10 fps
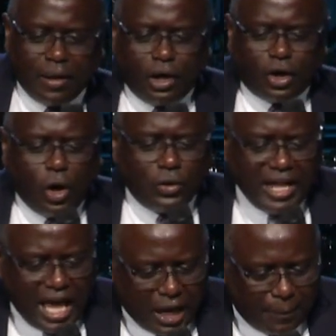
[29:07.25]
Look on
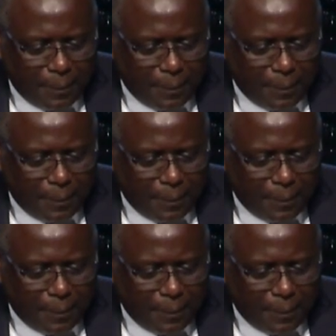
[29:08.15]
down.